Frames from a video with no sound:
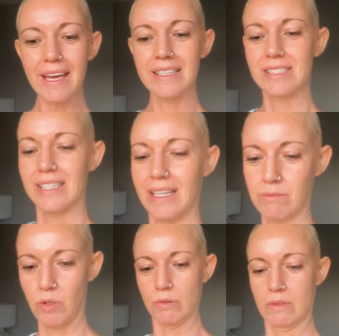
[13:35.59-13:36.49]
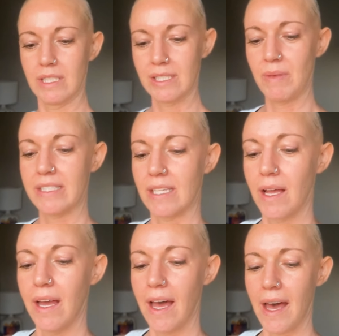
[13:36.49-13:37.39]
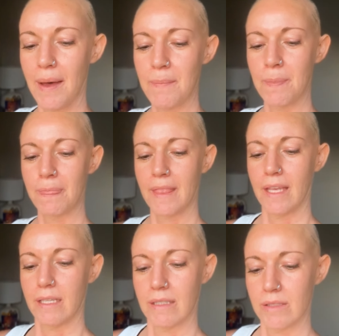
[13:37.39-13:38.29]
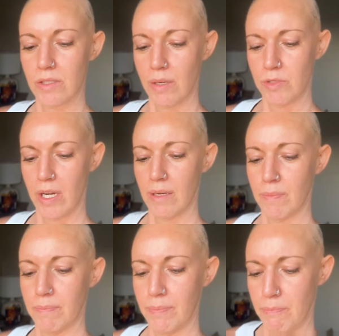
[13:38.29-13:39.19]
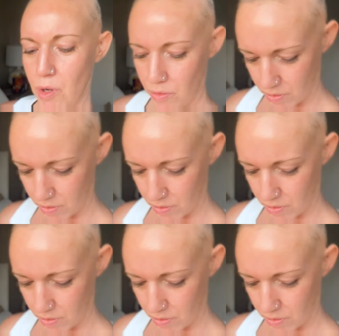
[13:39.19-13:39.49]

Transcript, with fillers: It's, oh, it's amazing. Um, sorry, I'm trying to, oh